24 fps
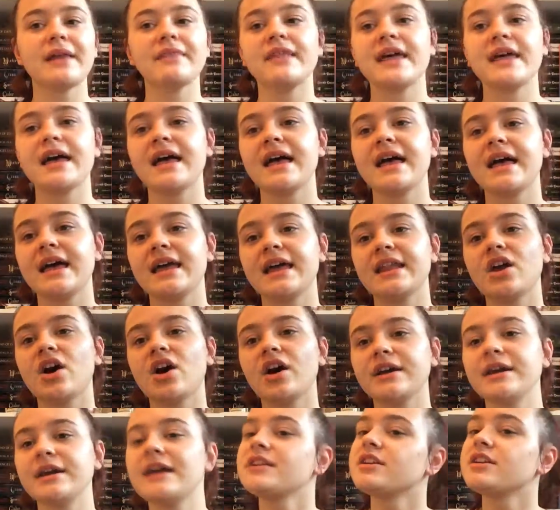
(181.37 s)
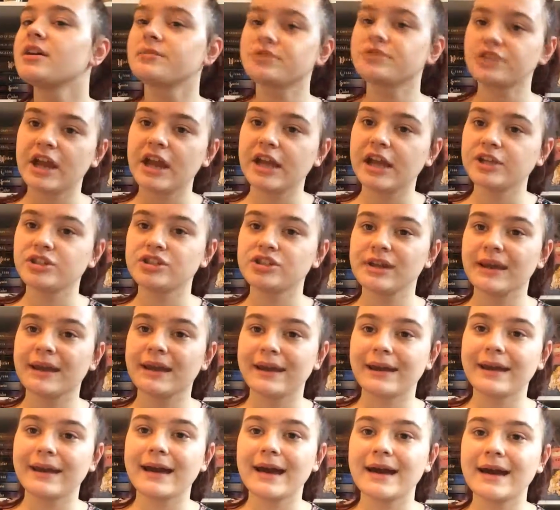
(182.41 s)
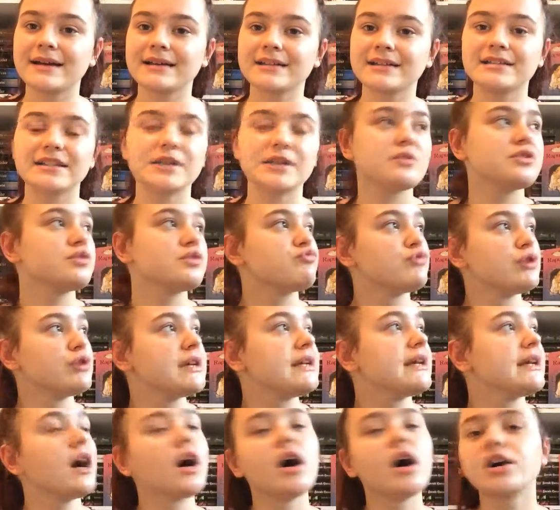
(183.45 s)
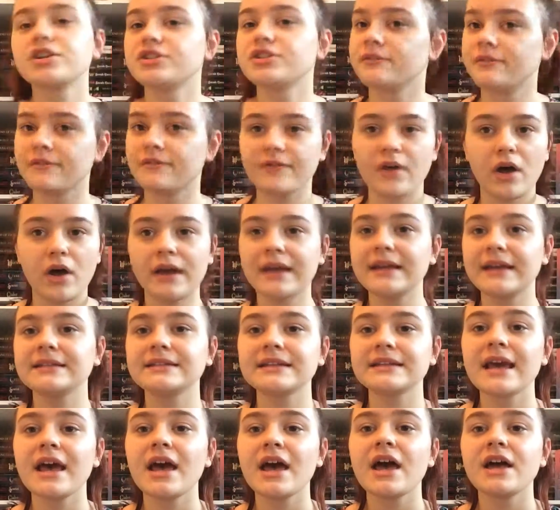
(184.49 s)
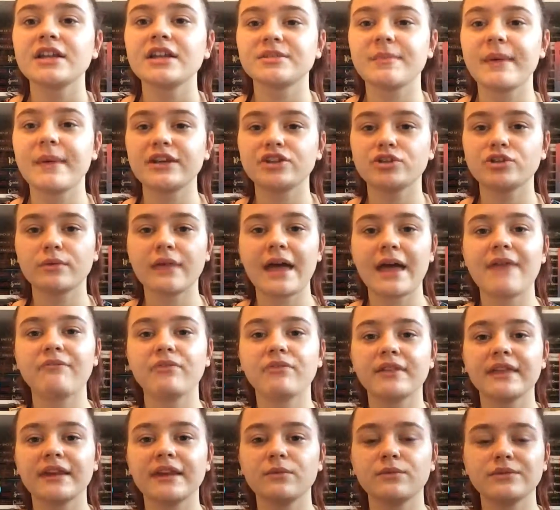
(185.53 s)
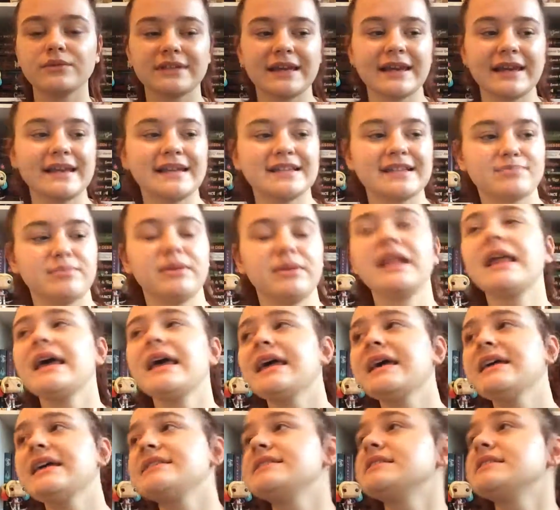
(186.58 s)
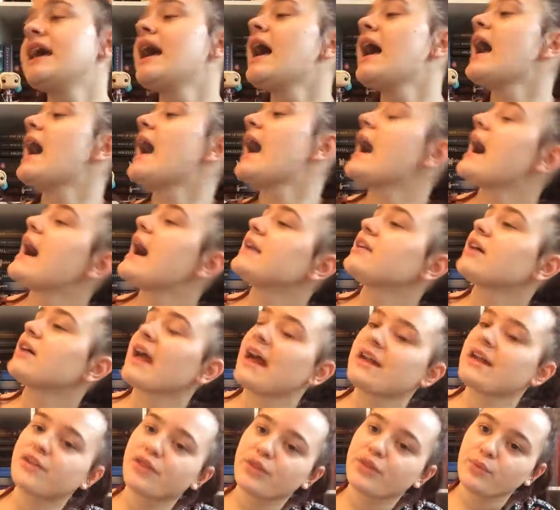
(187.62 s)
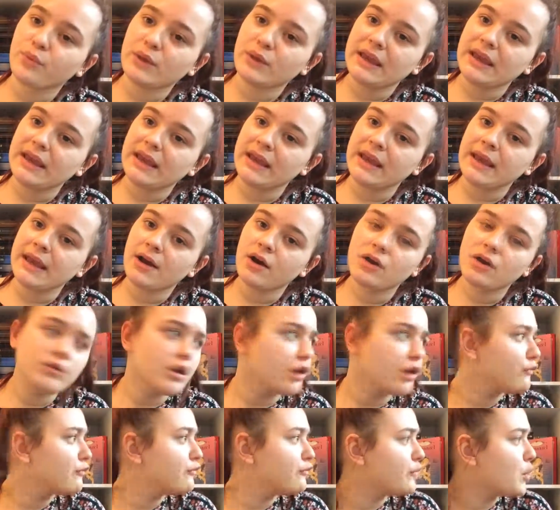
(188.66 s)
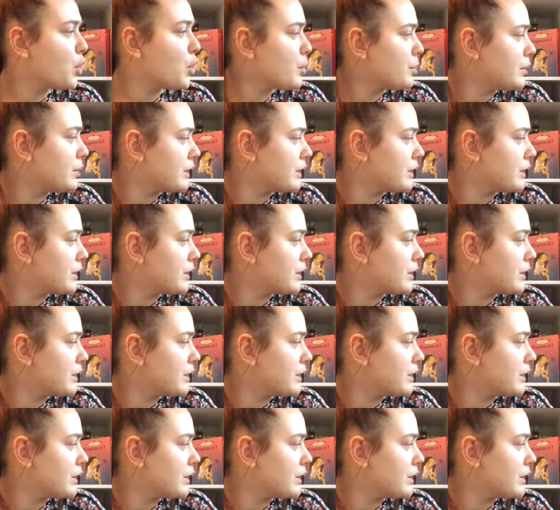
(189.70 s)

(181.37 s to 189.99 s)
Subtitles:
and then I ended up changing it and it was really hard to find to make sure that everything was in its place, and I had four